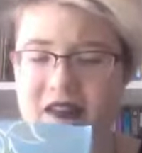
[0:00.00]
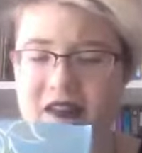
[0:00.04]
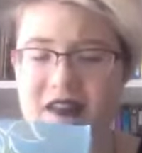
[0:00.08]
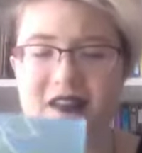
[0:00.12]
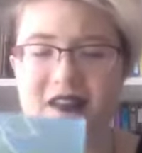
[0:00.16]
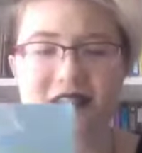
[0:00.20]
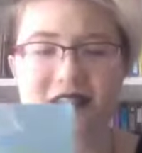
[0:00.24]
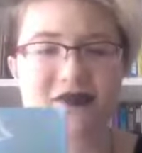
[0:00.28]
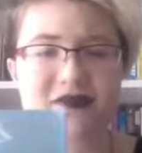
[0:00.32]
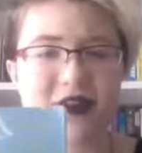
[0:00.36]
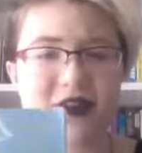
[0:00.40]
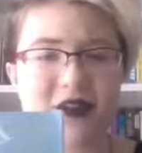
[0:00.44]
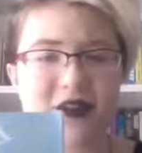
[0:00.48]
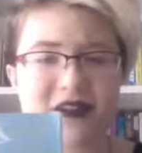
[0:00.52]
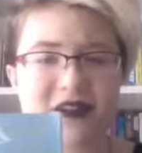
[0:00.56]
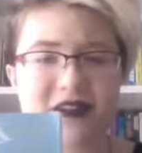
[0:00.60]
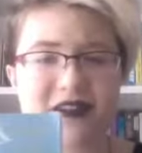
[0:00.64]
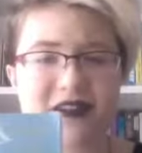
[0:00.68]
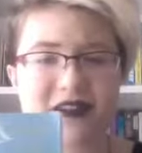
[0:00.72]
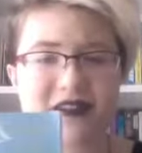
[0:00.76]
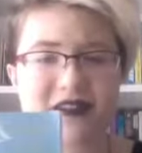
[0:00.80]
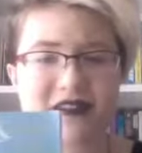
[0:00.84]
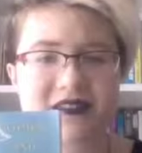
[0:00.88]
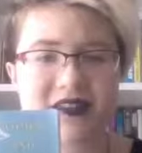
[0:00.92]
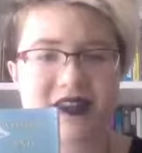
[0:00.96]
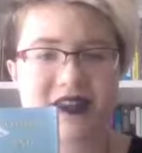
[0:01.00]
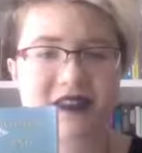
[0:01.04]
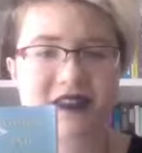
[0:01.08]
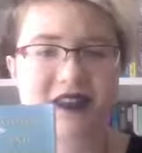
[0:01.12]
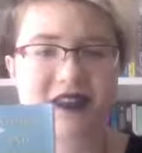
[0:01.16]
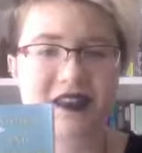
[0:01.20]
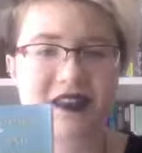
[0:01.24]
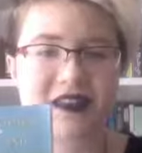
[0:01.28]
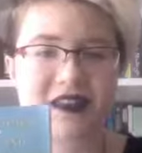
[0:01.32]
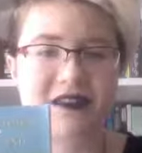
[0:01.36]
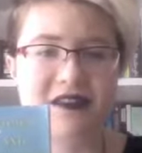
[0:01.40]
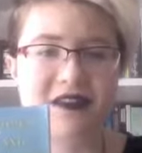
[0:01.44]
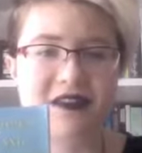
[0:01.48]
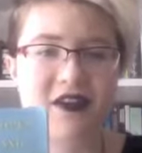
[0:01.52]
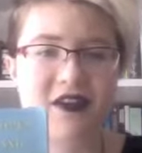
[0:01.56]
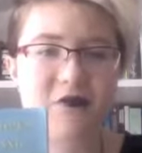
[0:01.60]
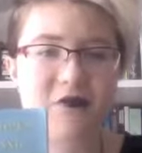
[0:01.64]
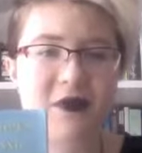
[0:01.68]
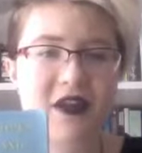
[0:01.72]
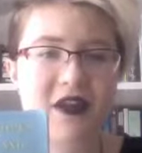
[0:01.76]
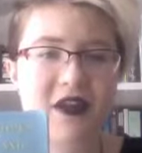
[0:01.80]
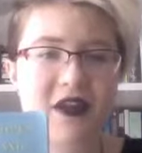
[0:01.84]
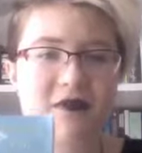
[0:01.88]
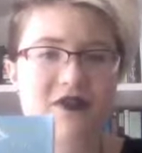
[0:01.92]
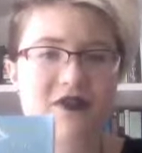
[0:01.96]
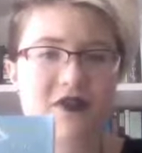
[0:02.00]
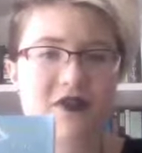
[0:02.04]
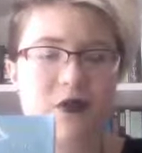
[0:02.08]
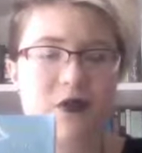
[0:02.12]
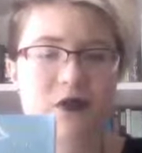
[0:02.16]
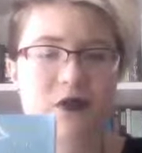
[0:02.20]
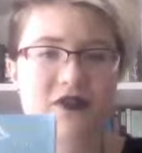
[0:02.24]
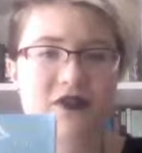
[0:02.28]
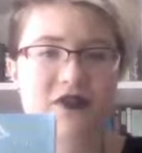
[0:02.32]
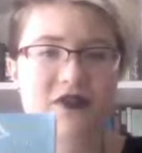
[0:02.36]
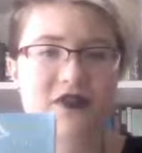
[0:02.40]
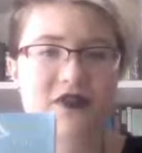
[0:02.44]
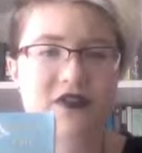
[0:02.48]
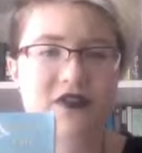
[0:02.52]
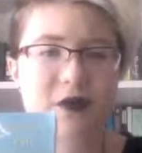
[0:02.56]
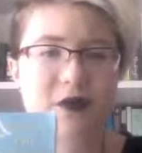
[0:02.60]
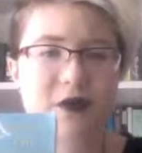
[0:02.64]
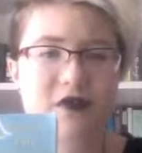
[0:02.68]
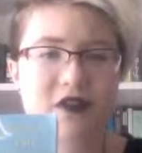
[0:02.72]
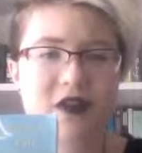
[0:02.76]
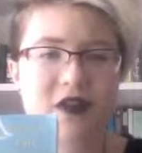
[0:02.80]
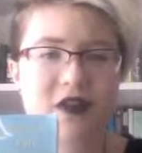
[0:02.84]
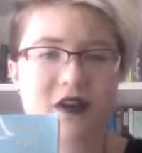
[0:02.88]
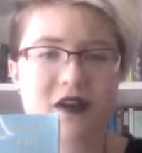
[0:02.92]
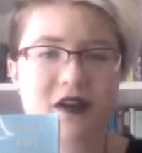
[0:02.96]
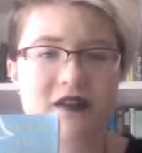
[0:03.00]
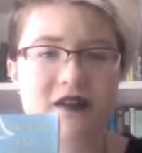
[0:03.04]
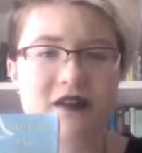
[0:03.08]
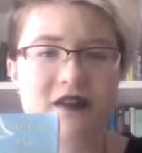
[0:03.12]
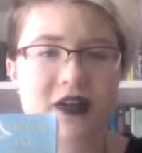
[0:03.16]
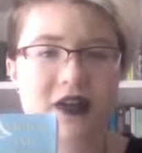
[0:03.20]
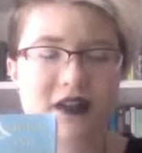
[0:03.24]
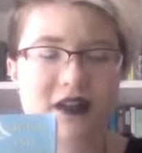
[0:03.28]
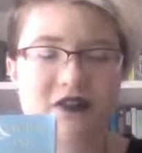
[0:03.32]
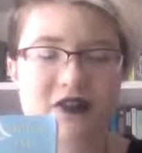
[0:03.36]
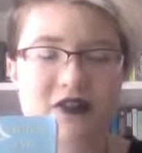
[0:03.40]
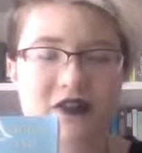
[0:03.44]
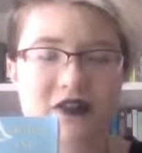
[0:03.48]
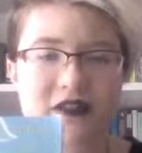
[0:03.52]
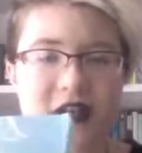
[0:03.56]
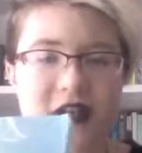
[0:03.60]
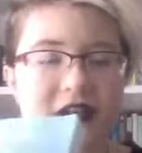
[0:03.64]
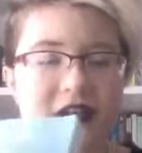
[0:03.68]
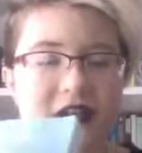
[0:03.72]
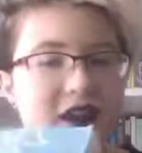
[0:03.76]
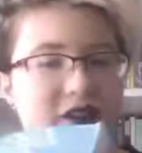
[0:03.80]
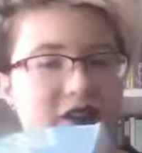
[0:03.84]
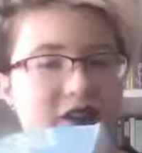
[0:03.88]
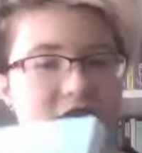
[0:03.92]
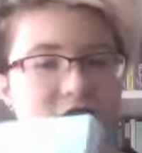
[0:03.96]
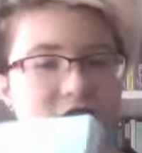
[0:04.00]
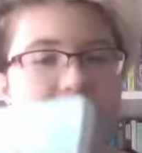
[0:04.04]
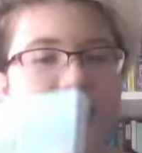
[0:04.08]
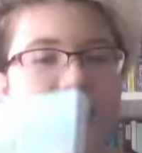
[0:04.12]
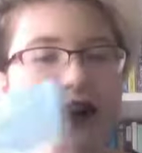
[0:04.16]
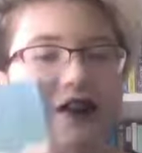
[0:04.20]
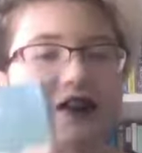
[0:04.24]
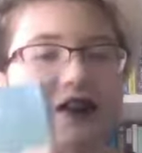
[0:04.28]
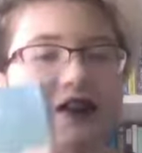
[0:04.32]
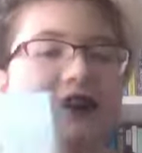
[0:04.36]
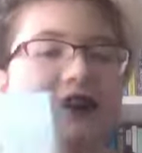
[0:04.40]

That's very exciting. I've been out of school for so long, I kind of forgot